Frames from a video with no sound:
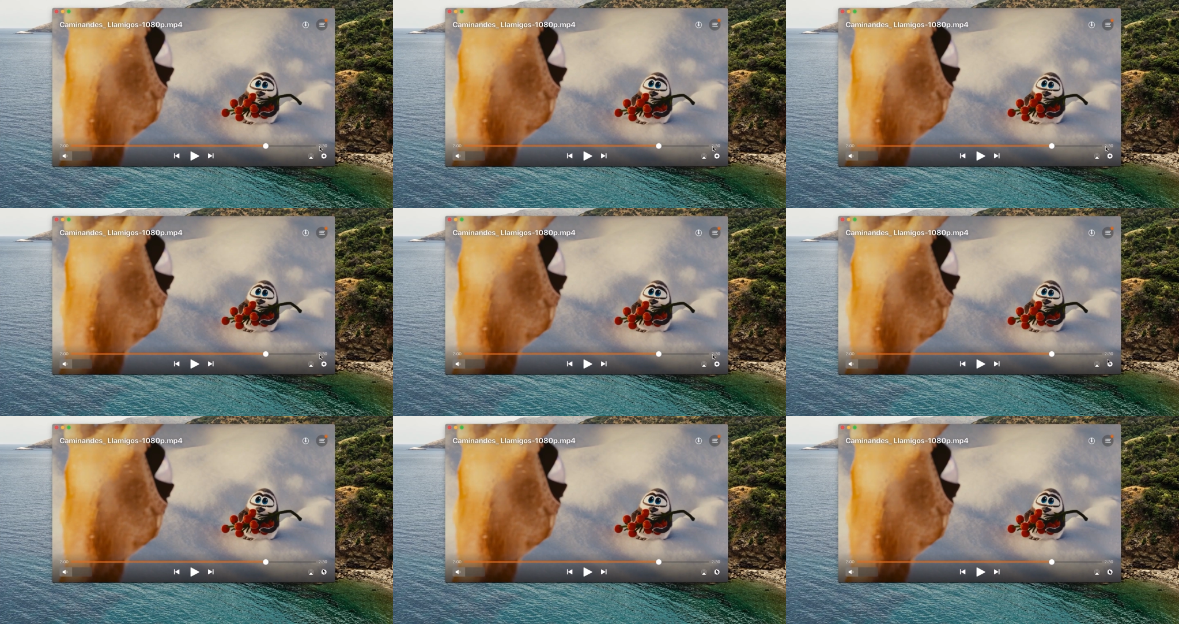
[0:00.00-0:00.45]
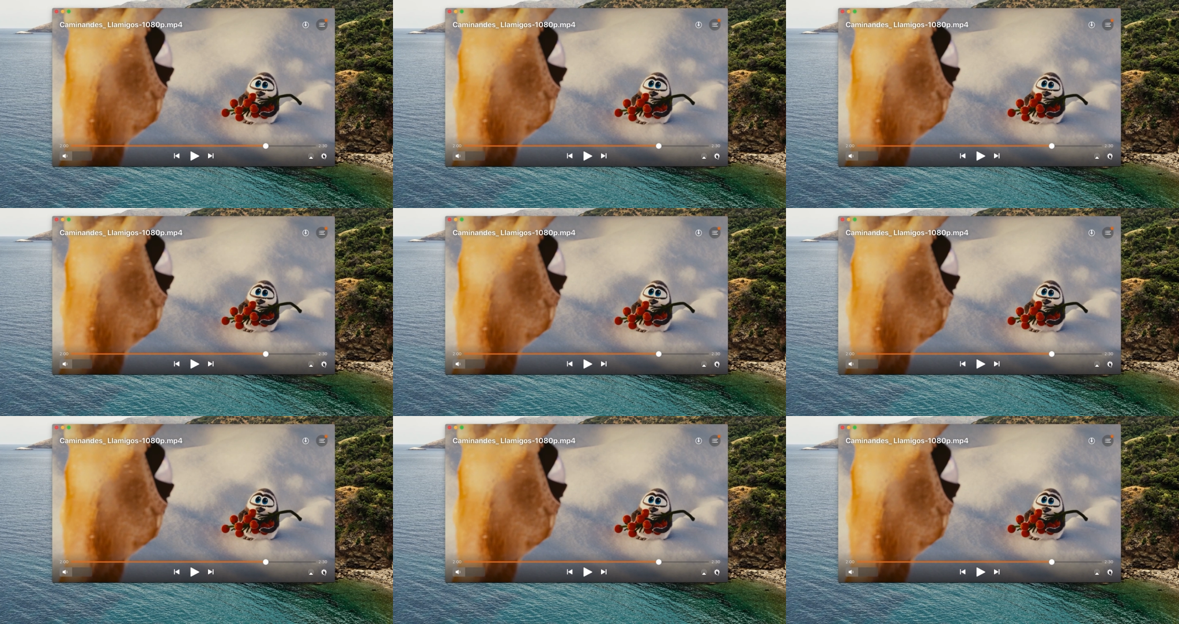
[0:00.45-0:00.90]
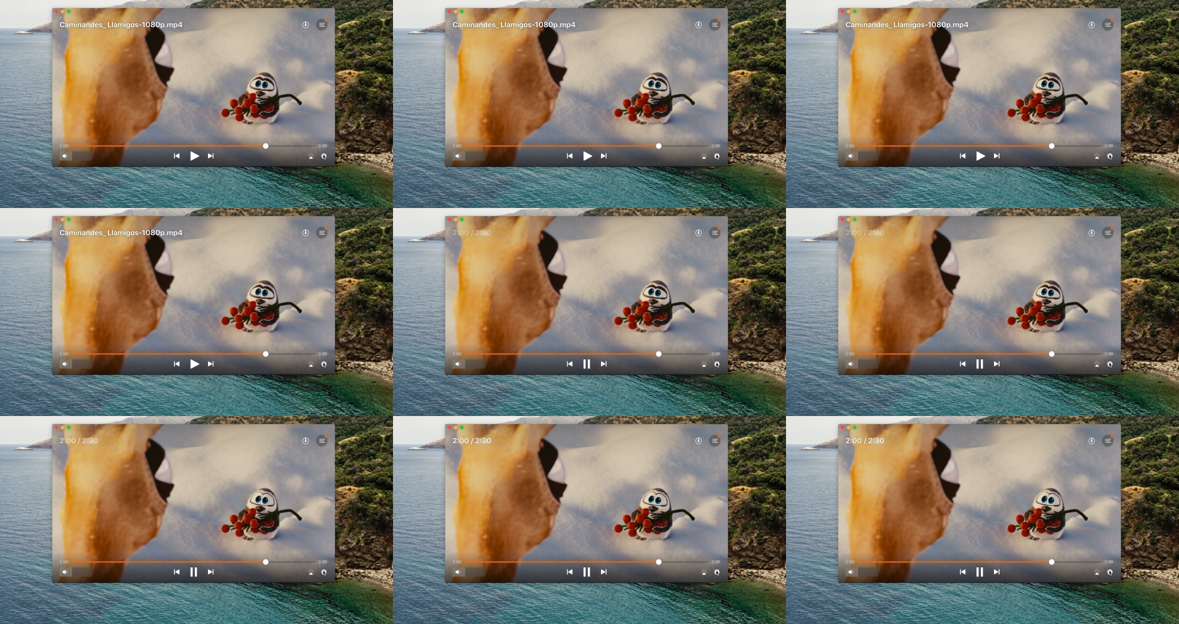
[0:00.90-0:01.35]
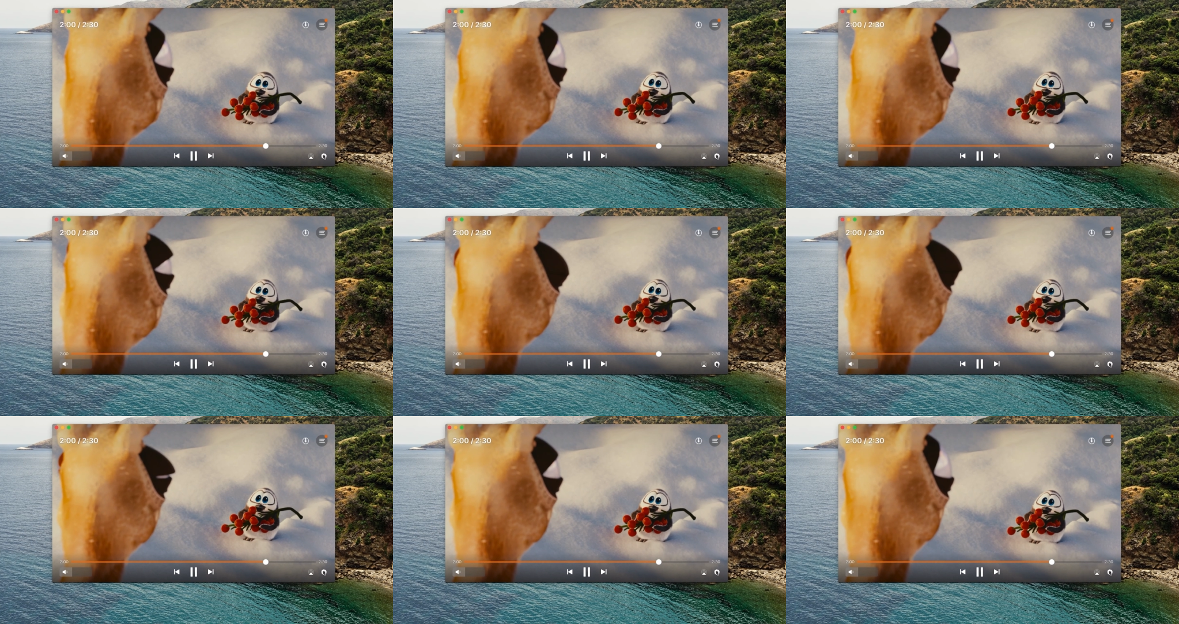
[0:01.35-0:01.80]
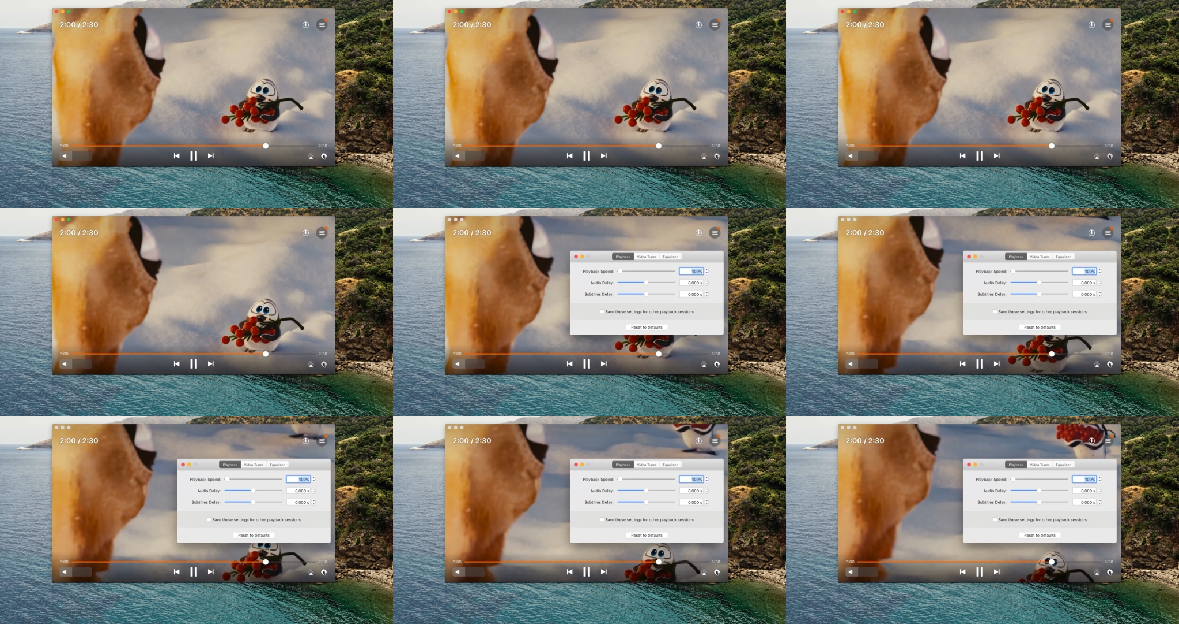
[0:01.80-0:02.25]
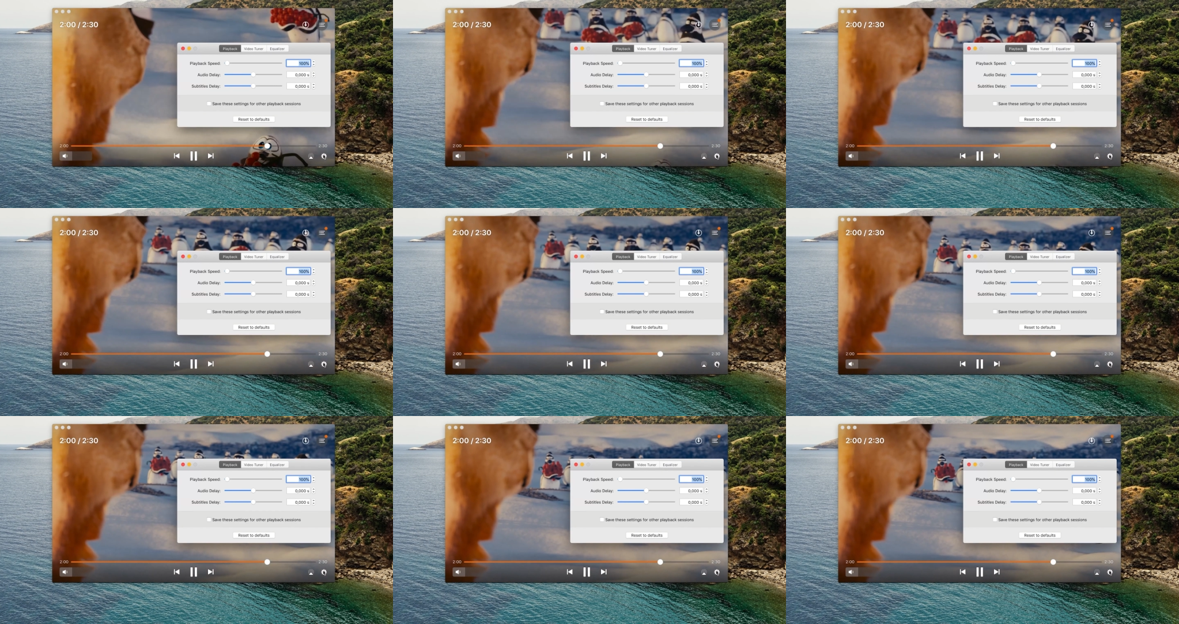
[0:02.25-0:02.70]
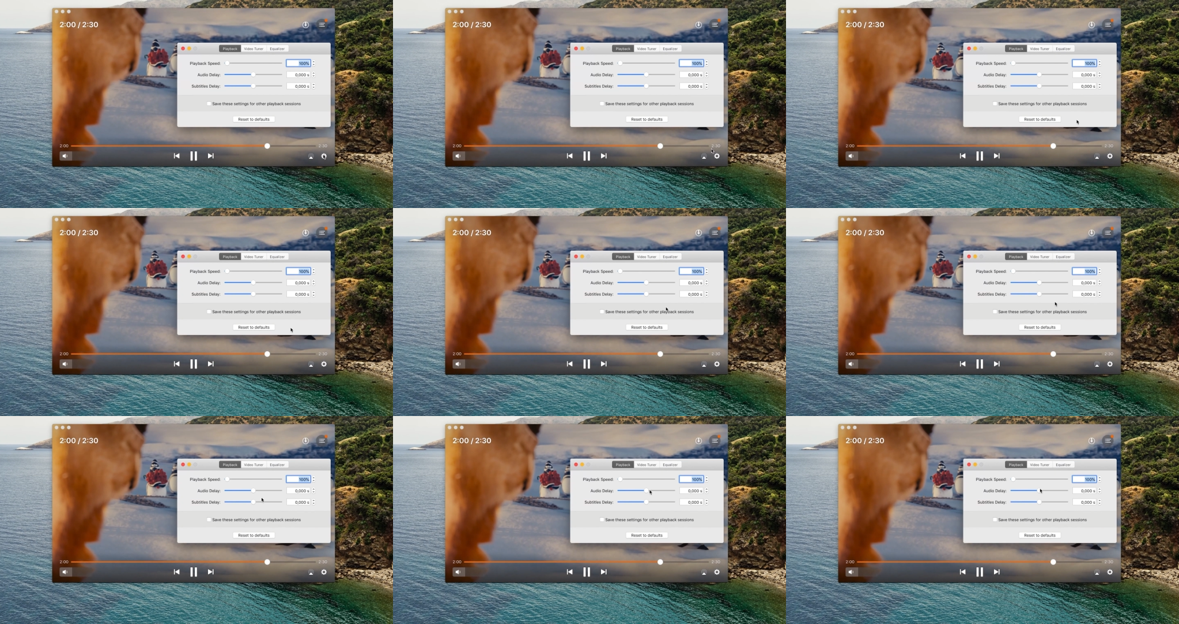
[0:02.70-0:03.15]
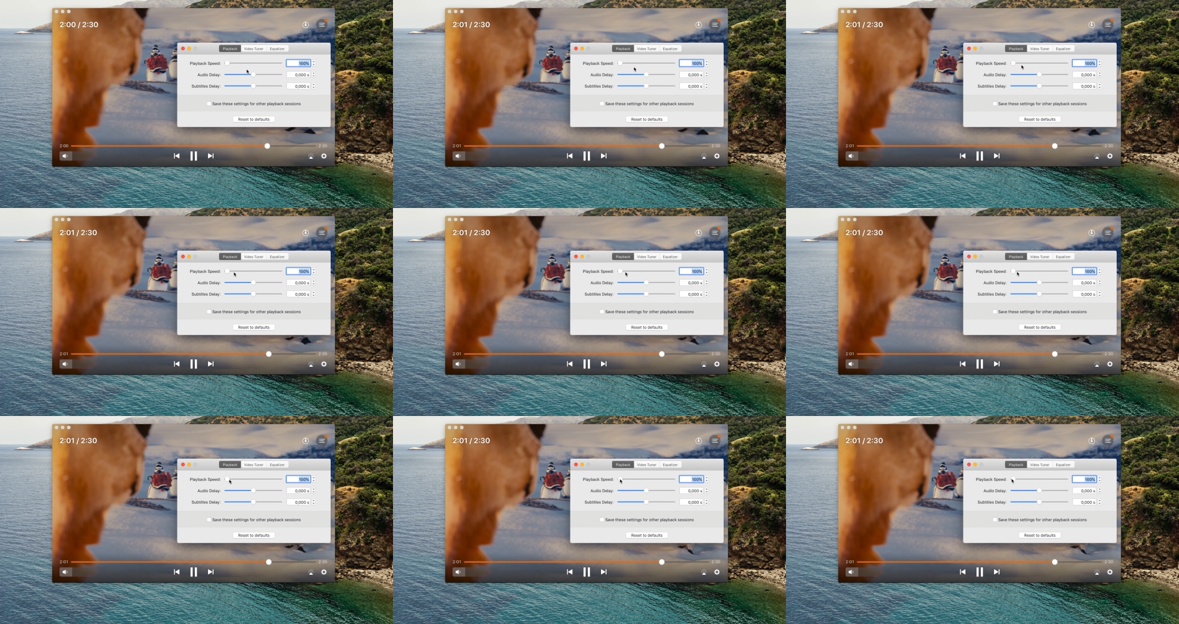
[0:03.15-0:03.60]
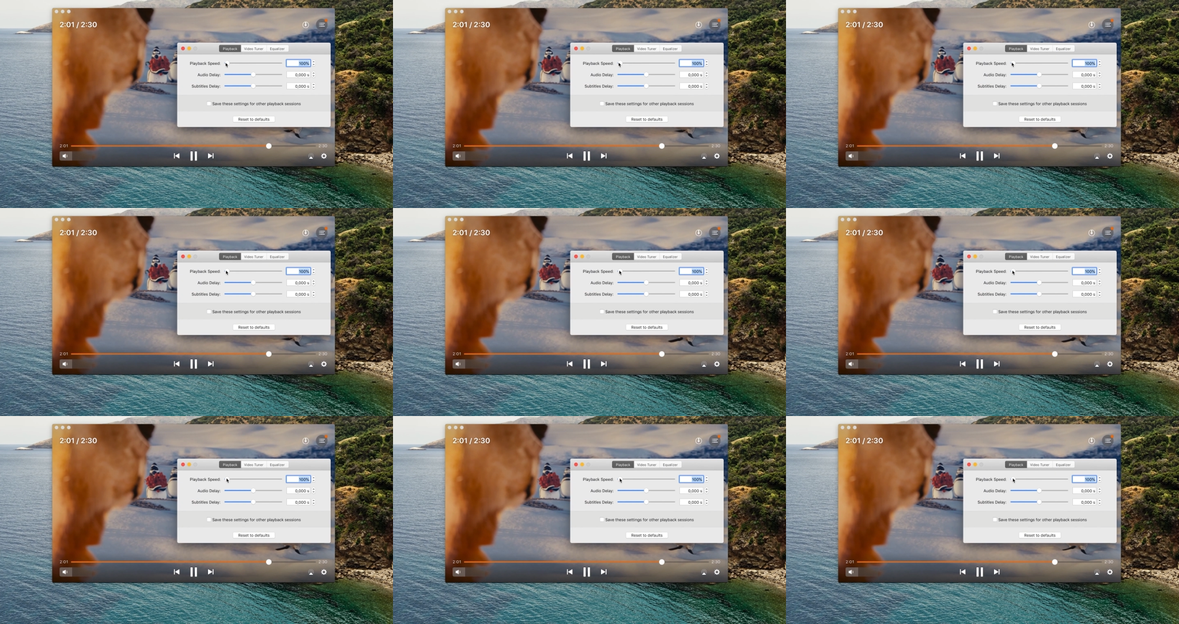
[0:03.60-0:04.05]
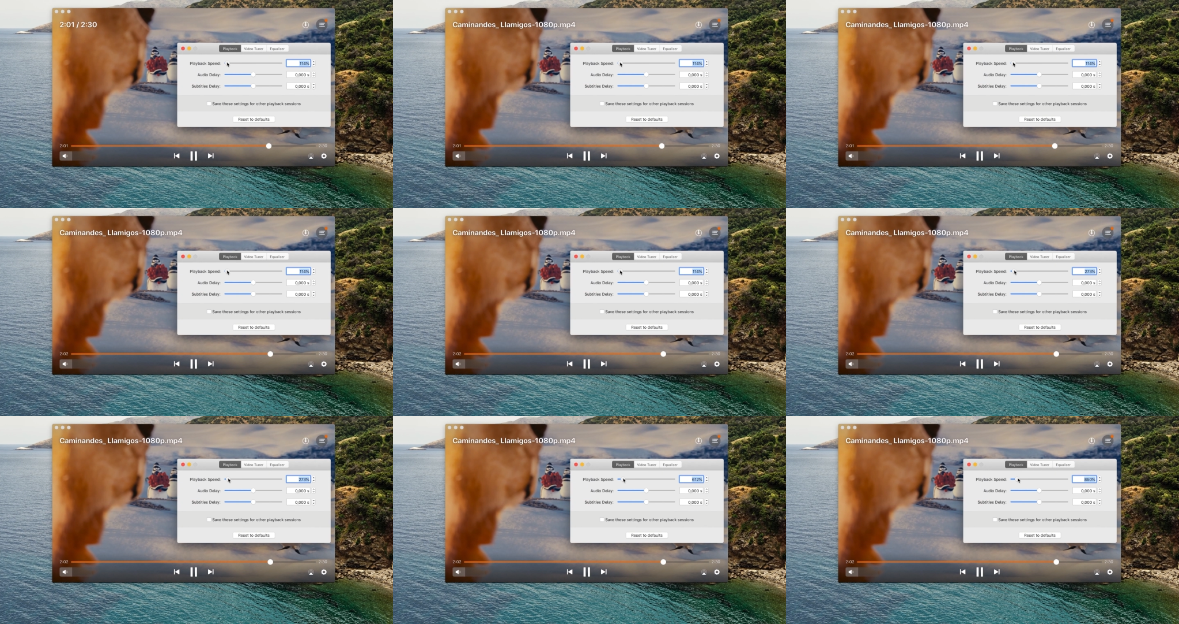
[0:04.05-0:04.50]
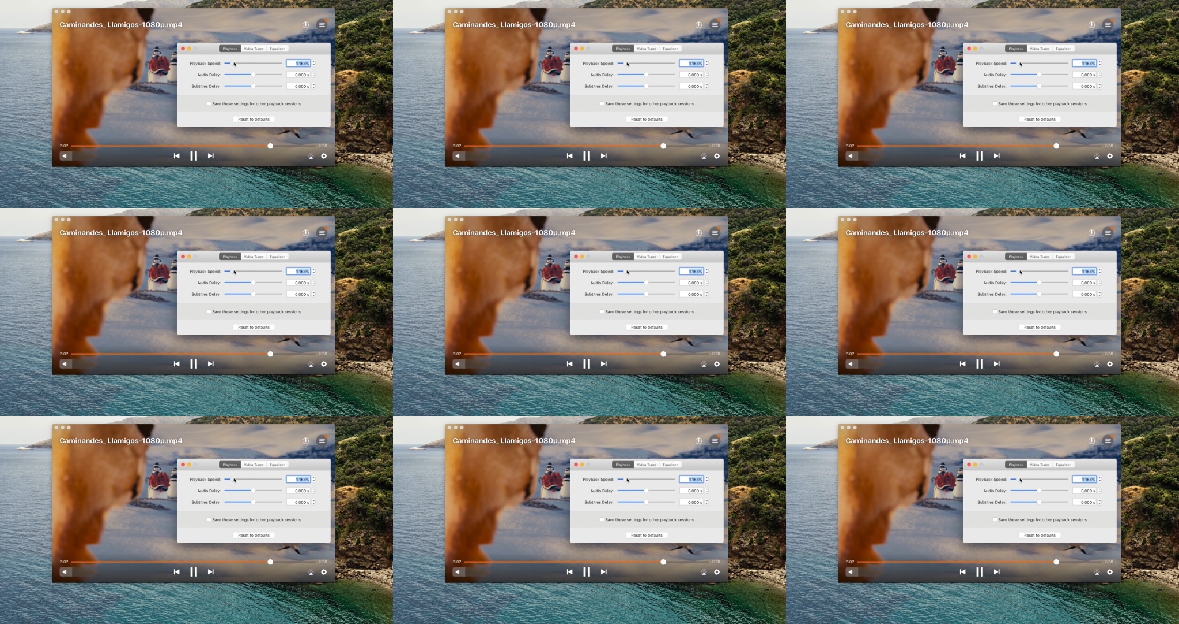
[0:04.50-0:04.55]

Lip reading: No face is visible, so there are no lips to read.